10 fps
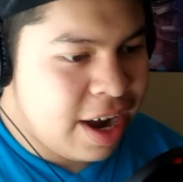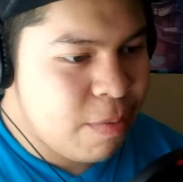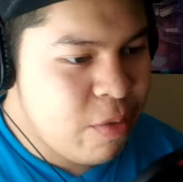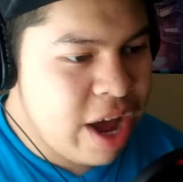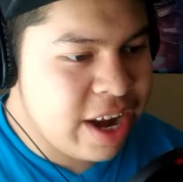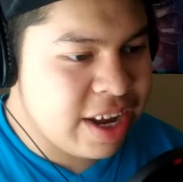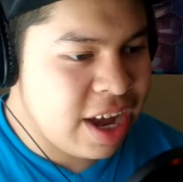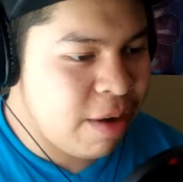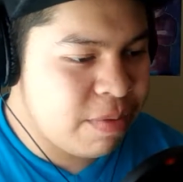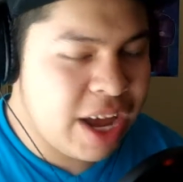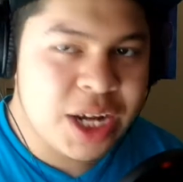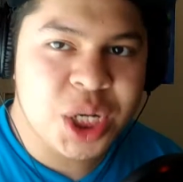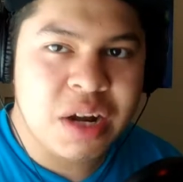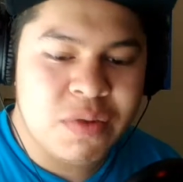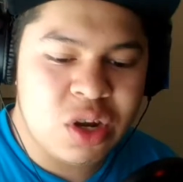I'm ready. I'm
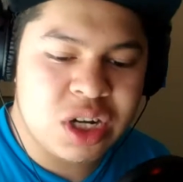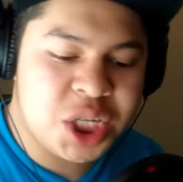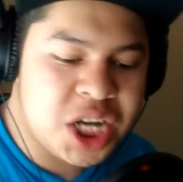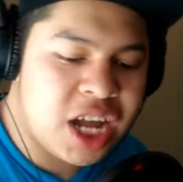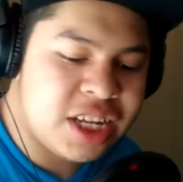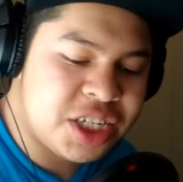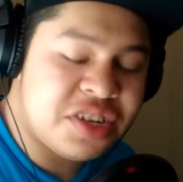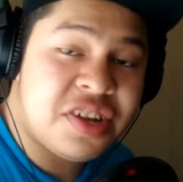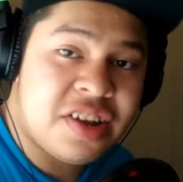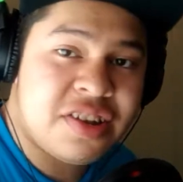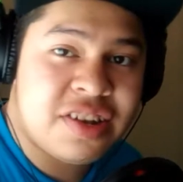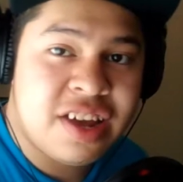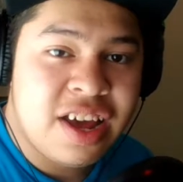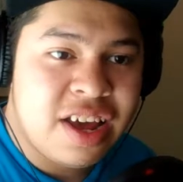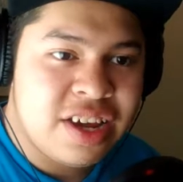catching up to your challenges since
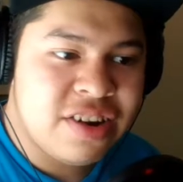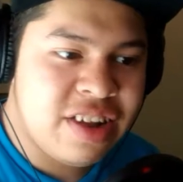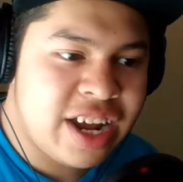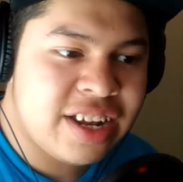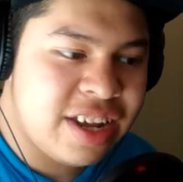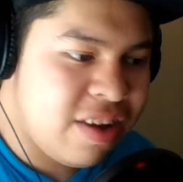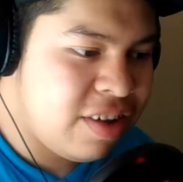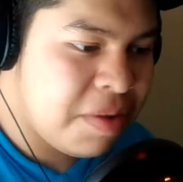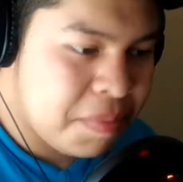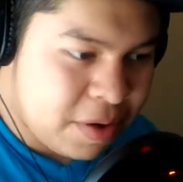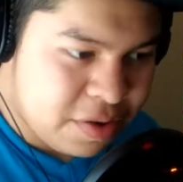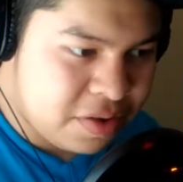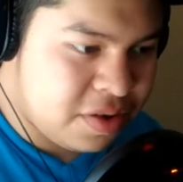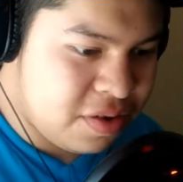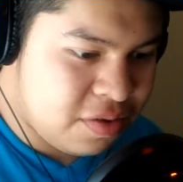you're like the only
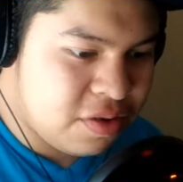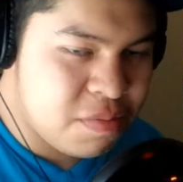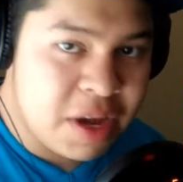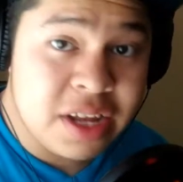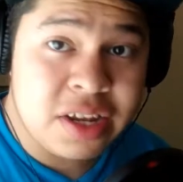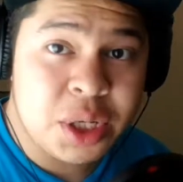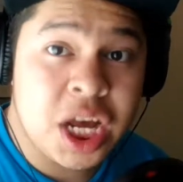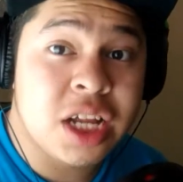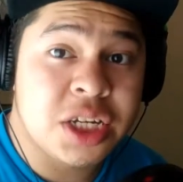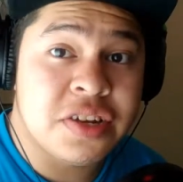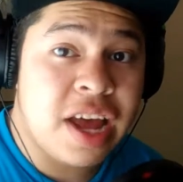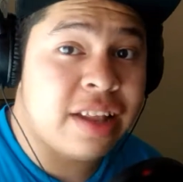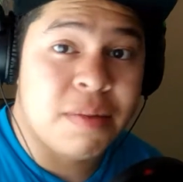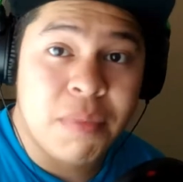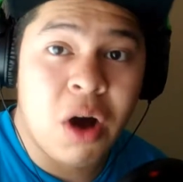person who's making these challenges
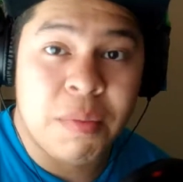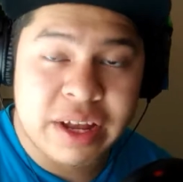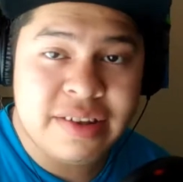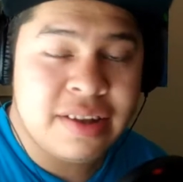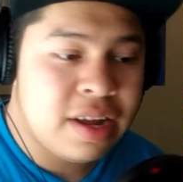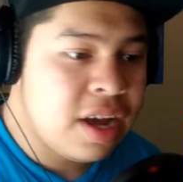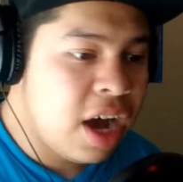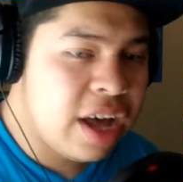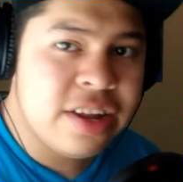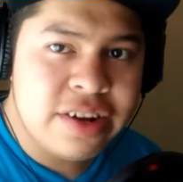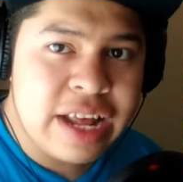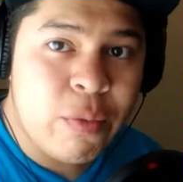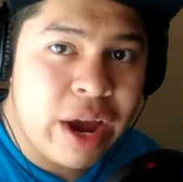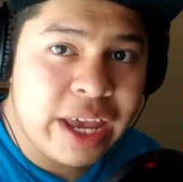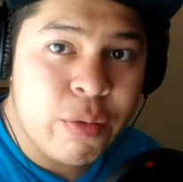at the moment. Other
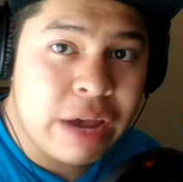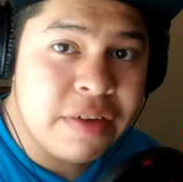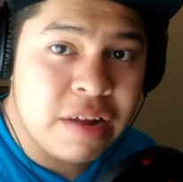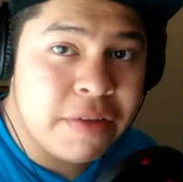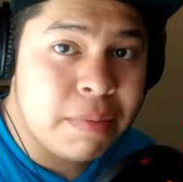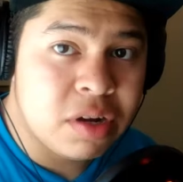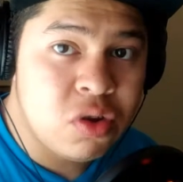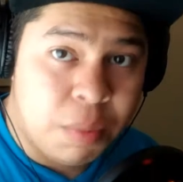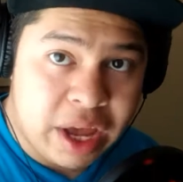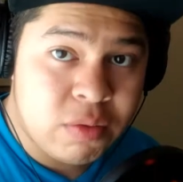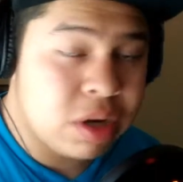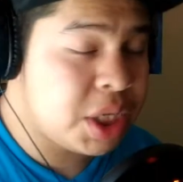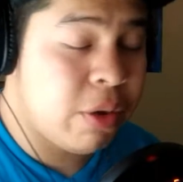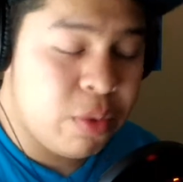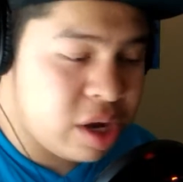than Wacky Wavy Inflatable two Man,
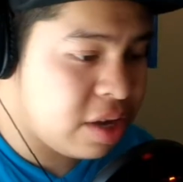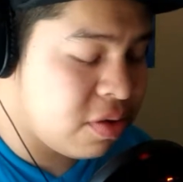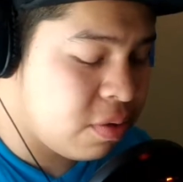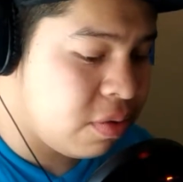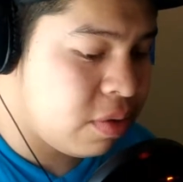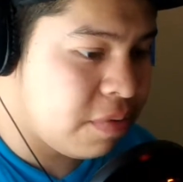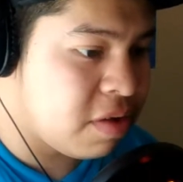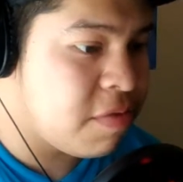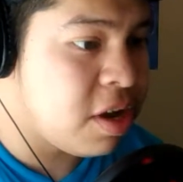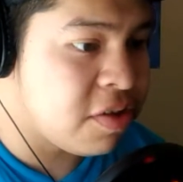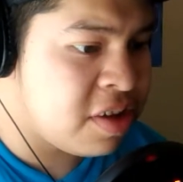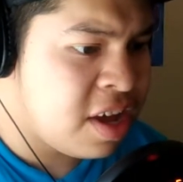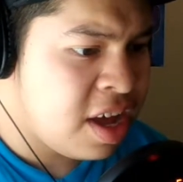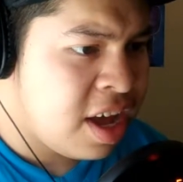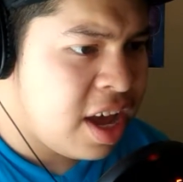which I'll react to one of his videos
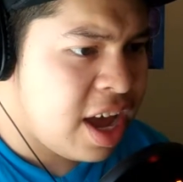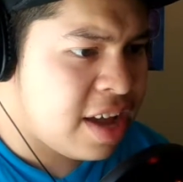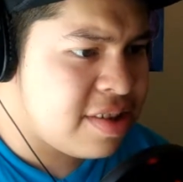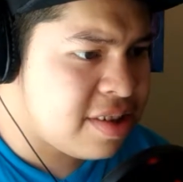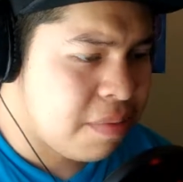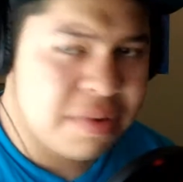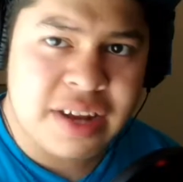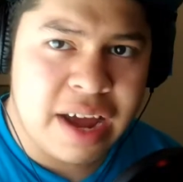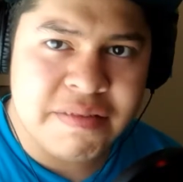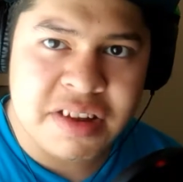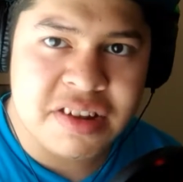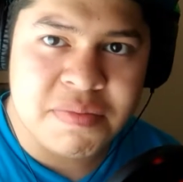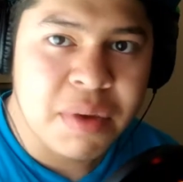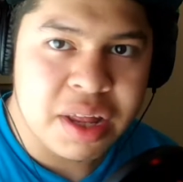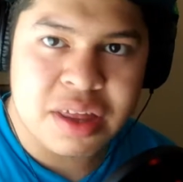at some time
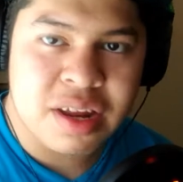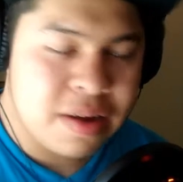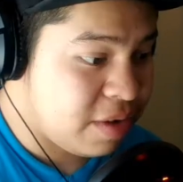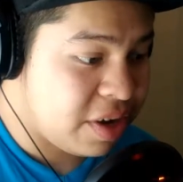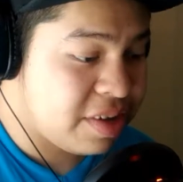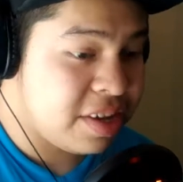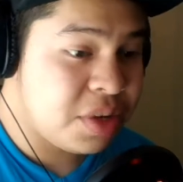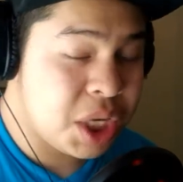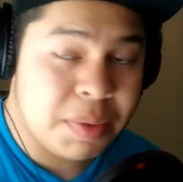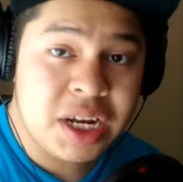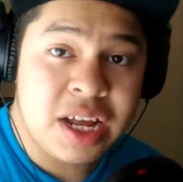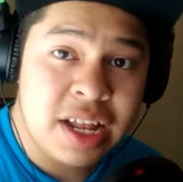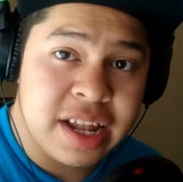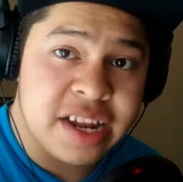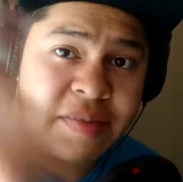this month. Anyways, ladies and gentlemen,
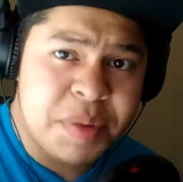let us